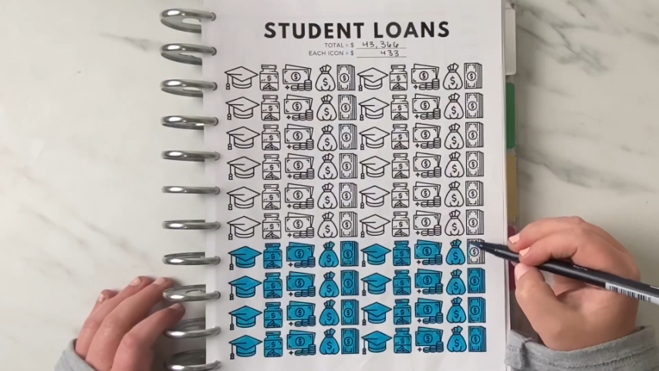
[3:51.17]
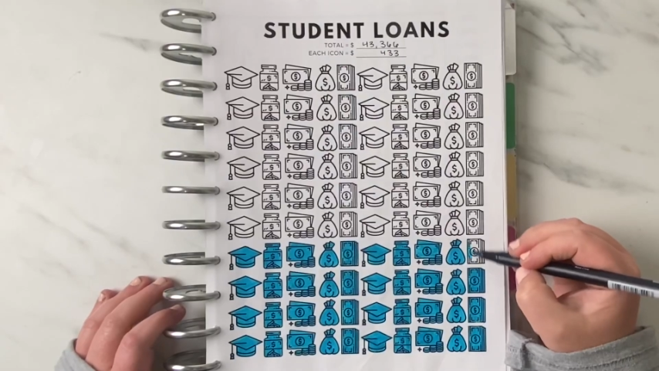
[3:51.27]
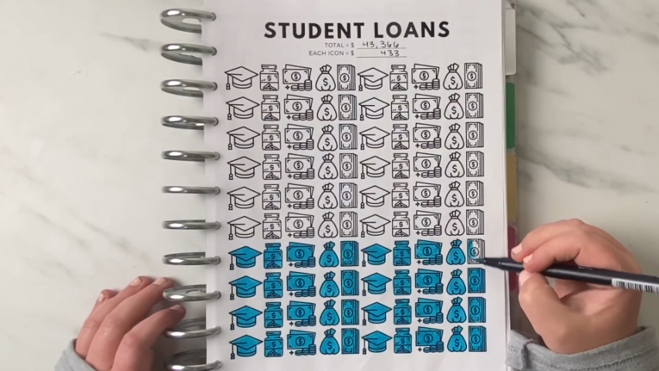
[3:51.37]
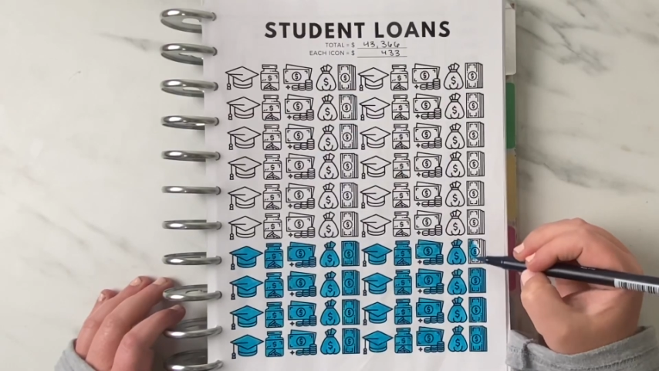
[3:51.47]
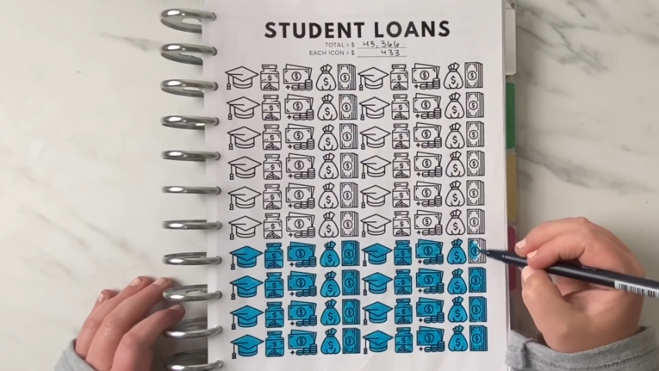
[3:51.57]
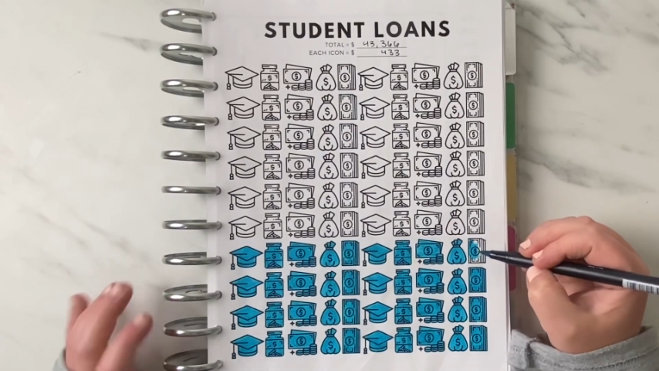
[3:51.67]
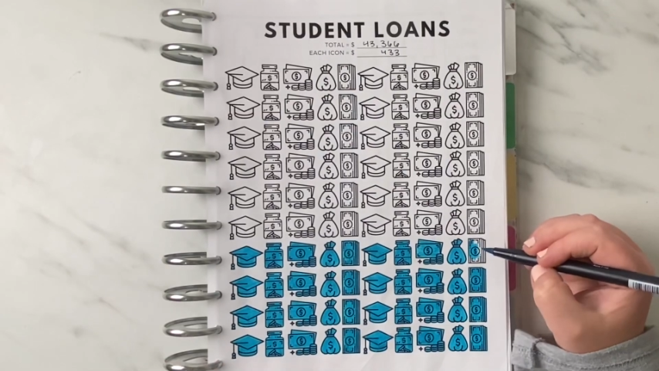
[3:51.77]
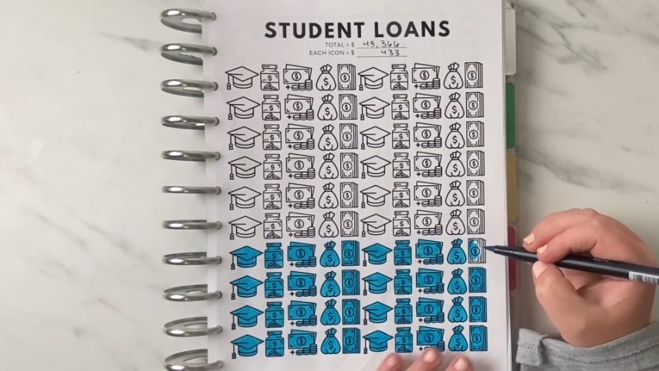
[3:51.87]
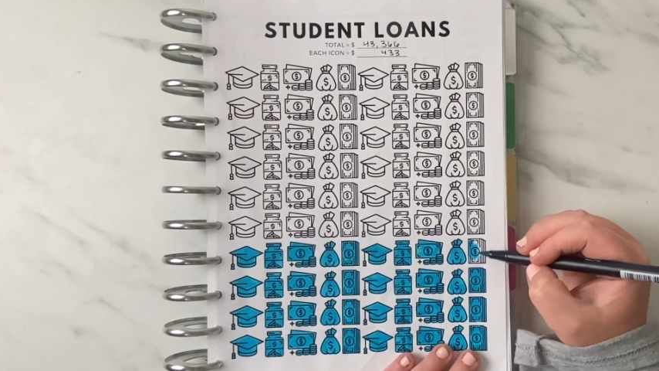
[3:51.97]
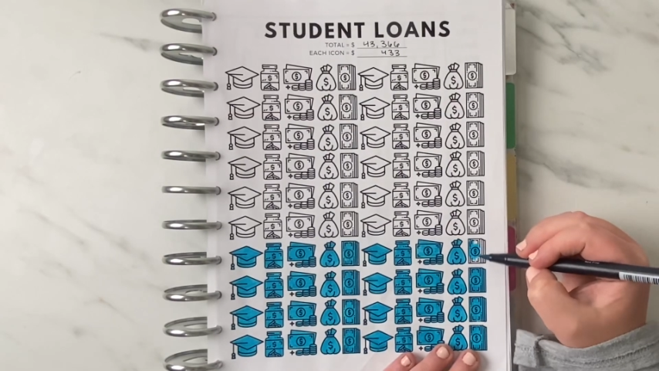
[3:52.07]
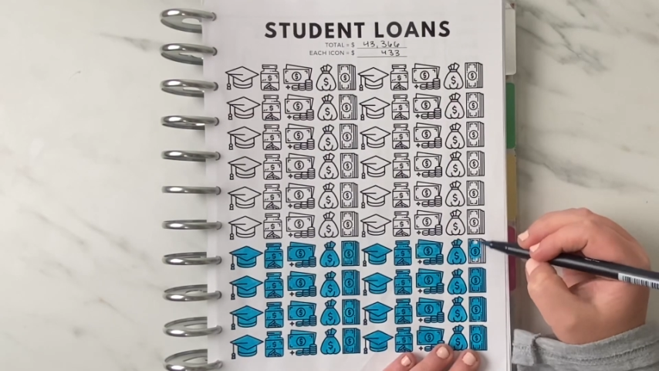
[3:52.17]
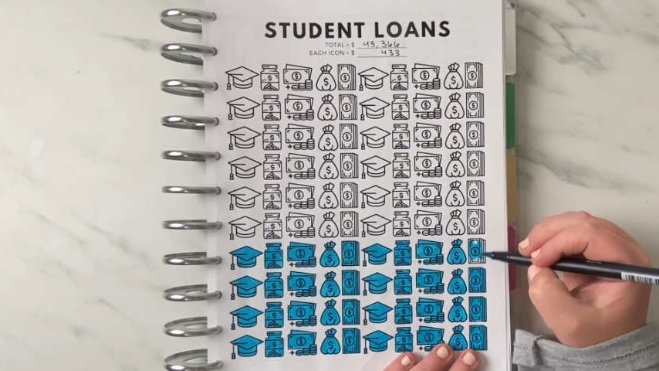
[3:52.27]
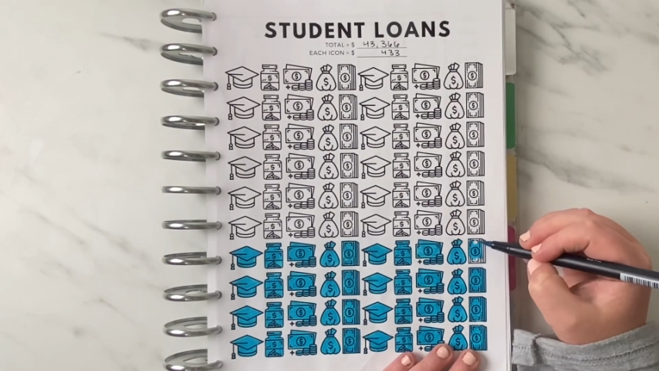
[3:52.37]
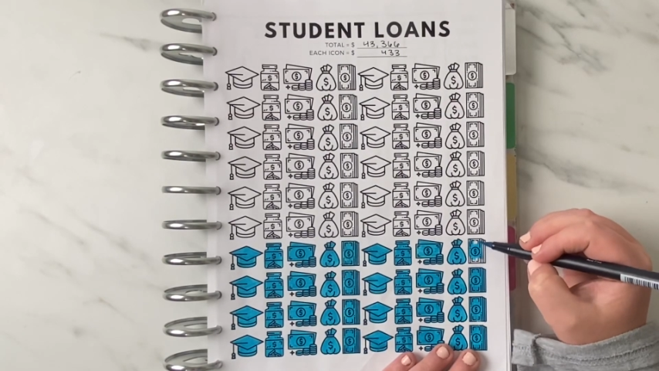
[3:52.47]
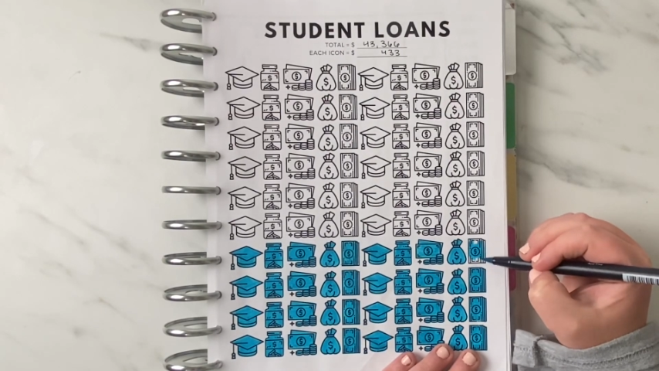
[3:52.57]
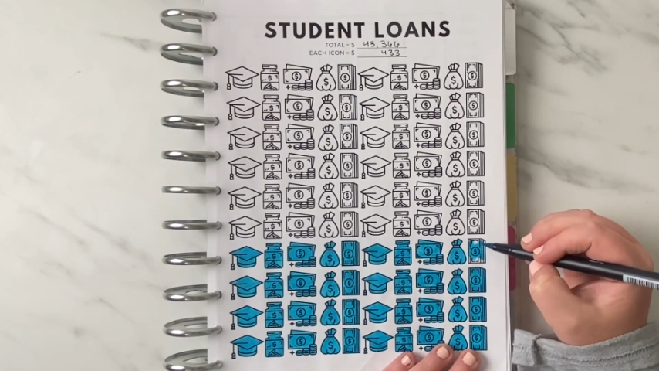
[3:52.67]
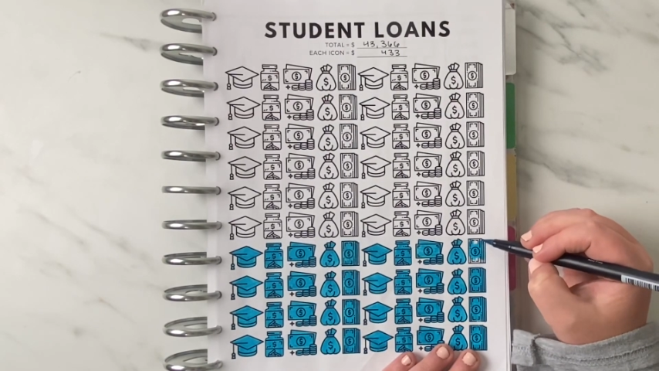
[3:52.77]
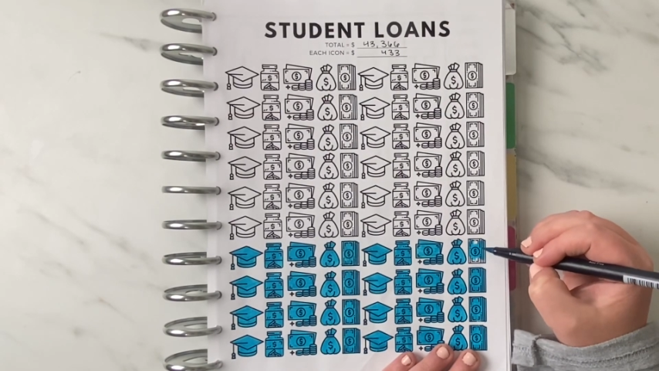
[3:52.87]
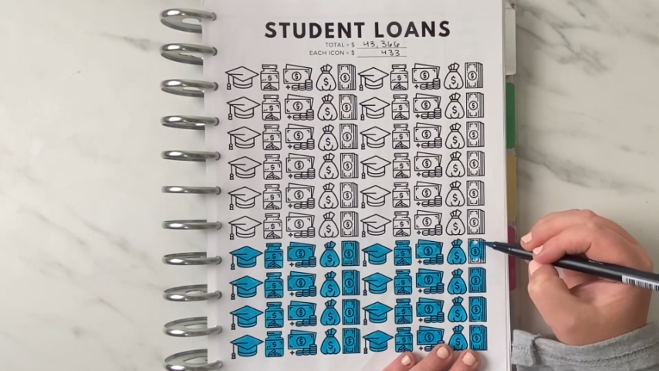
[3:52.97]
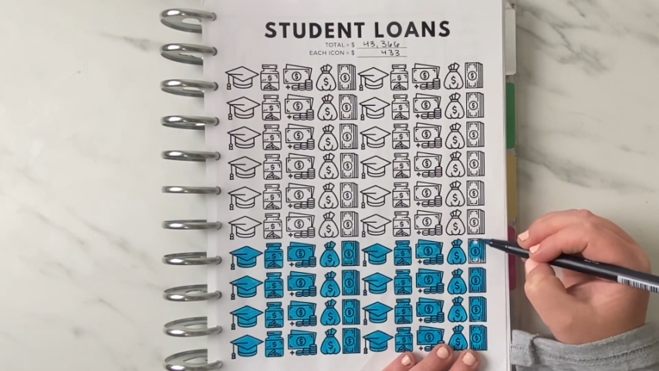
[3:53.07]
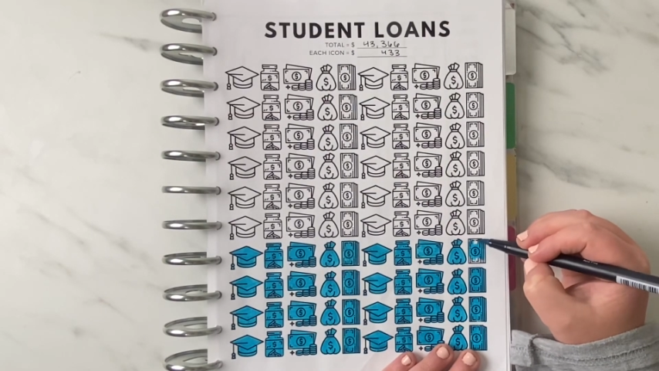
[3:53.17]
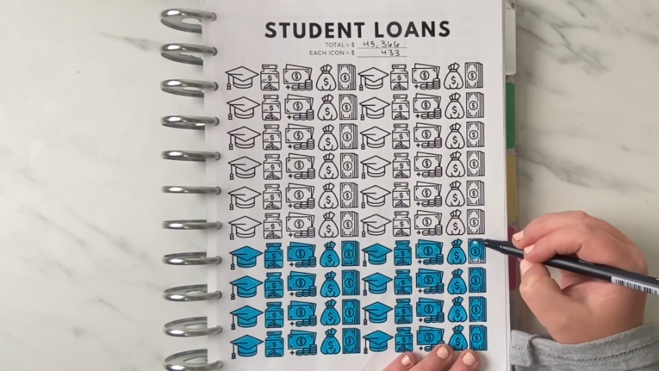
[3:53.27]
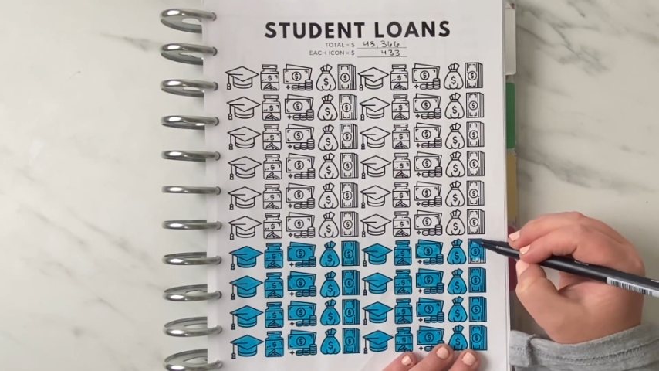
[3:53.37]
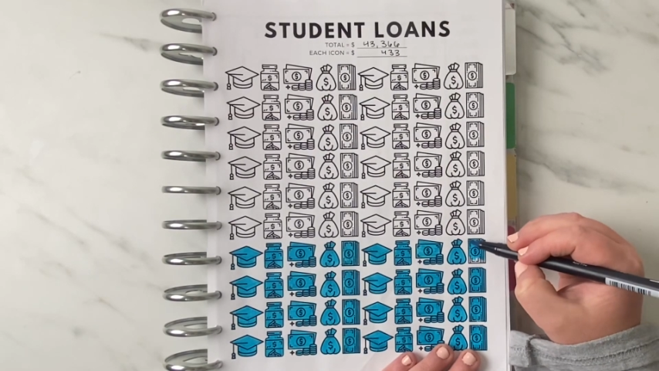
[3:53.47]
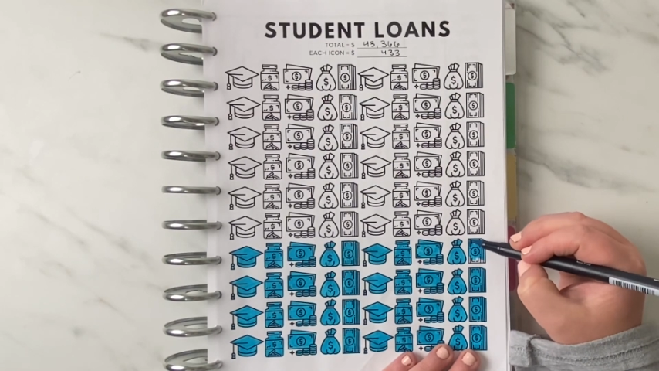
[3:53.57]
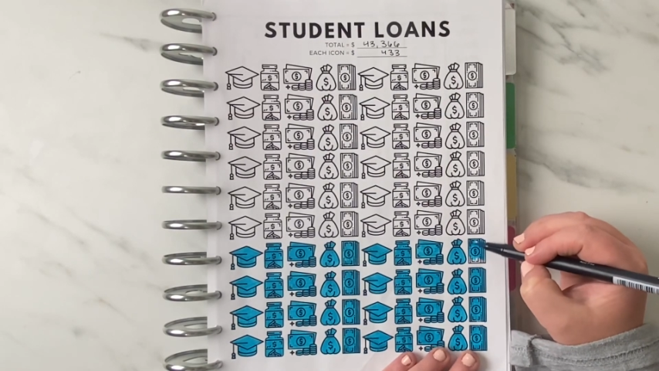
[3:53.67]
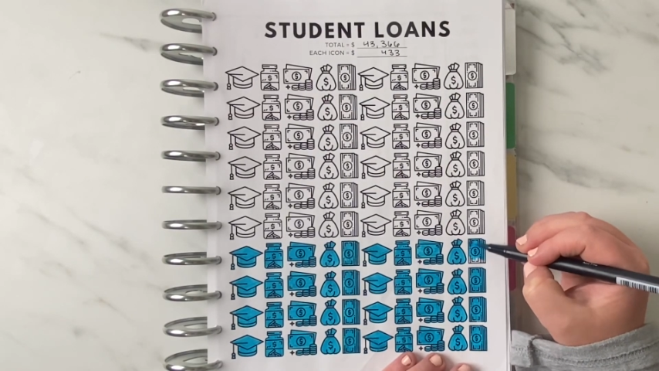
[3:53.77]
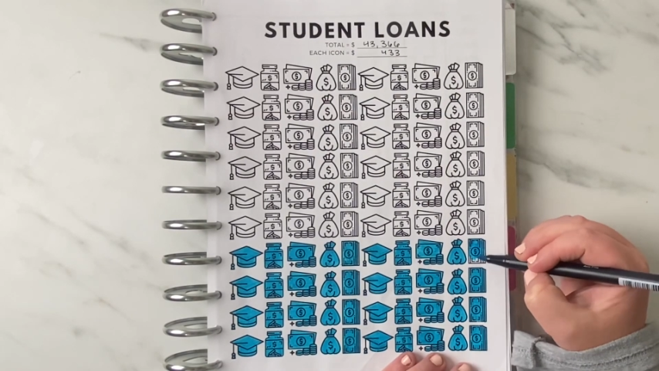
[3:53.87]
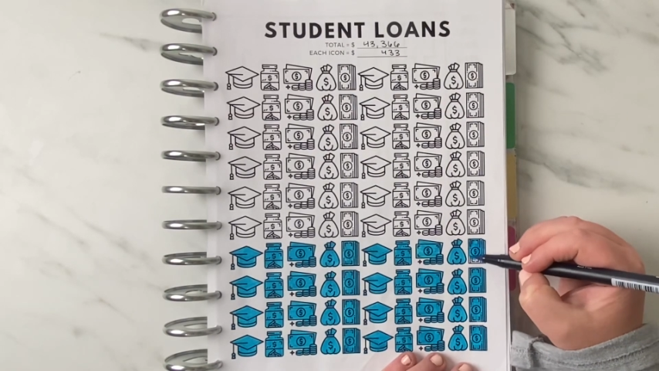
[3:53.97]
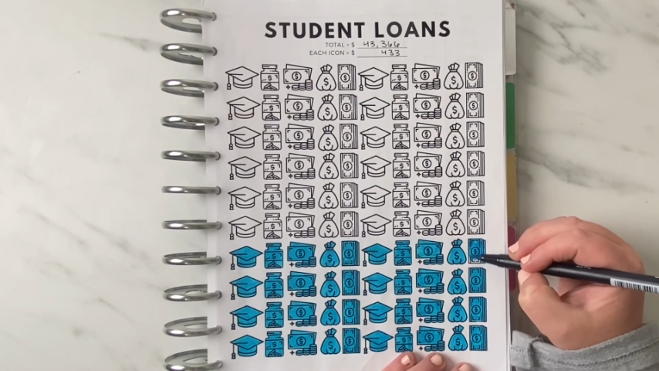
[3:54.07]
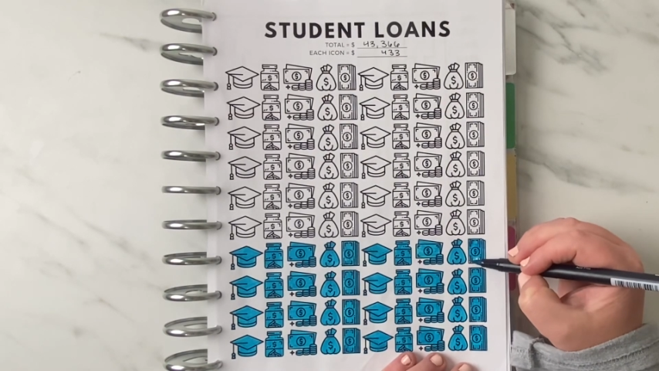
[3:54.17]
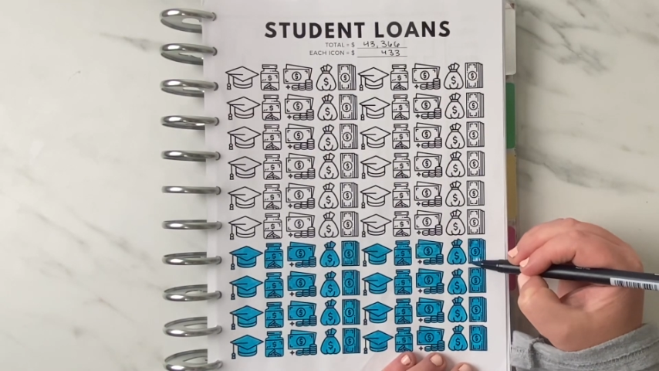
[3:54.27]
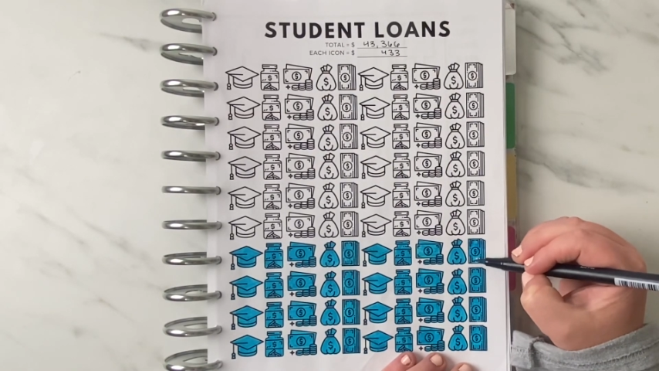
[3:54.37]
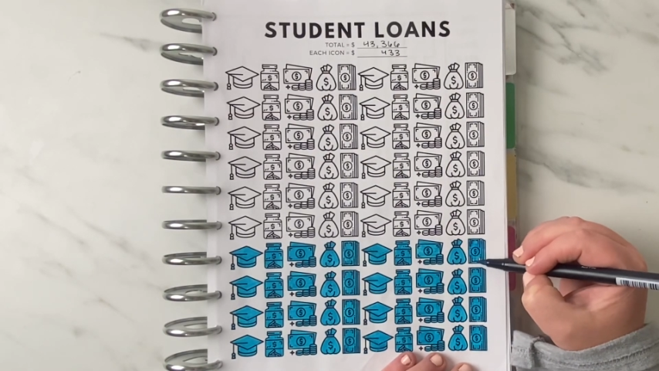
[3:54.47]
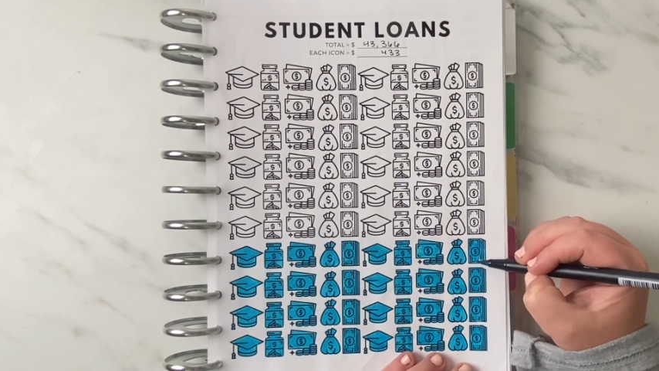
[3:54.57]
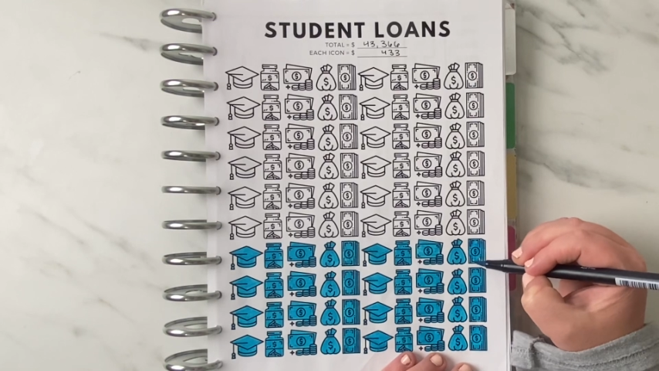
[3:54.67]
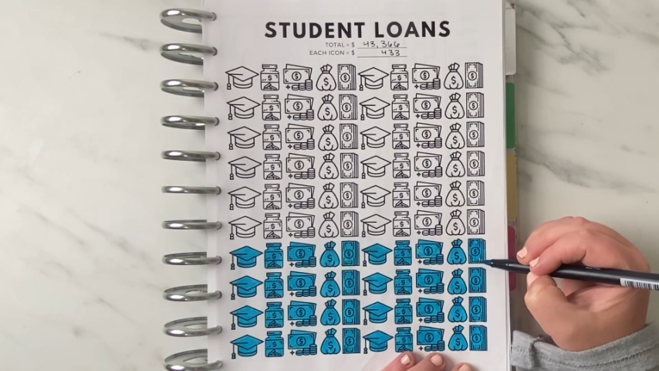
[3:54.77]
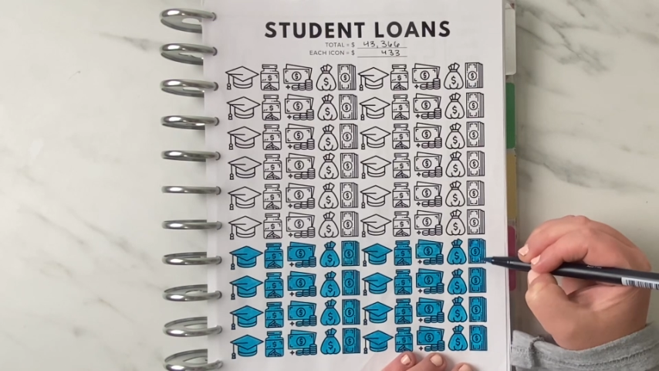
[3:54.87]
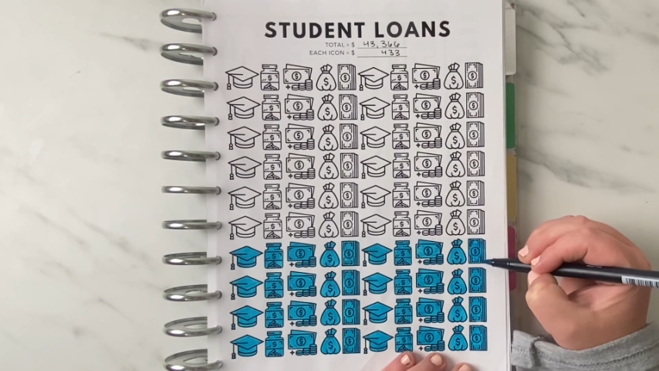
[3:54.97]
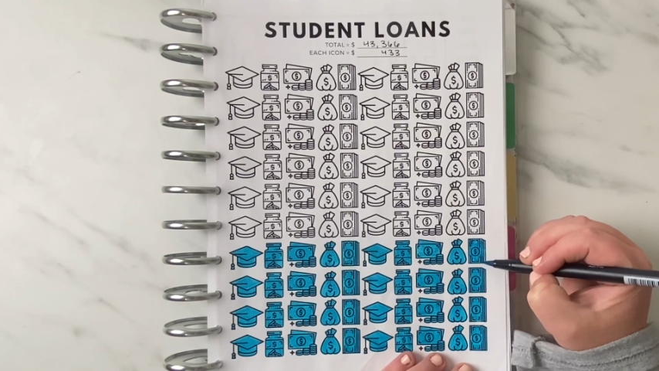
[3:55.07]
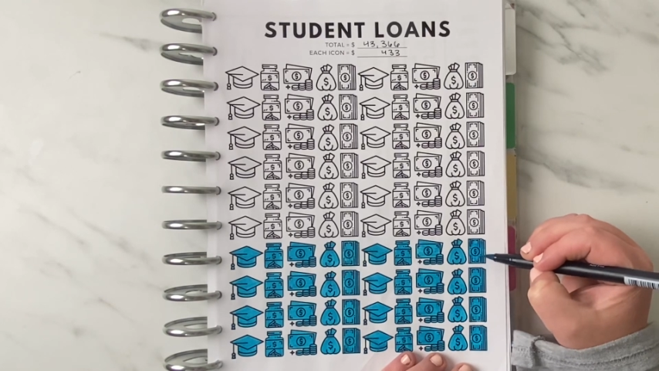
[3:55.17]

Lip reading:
[unreadable: no face in view]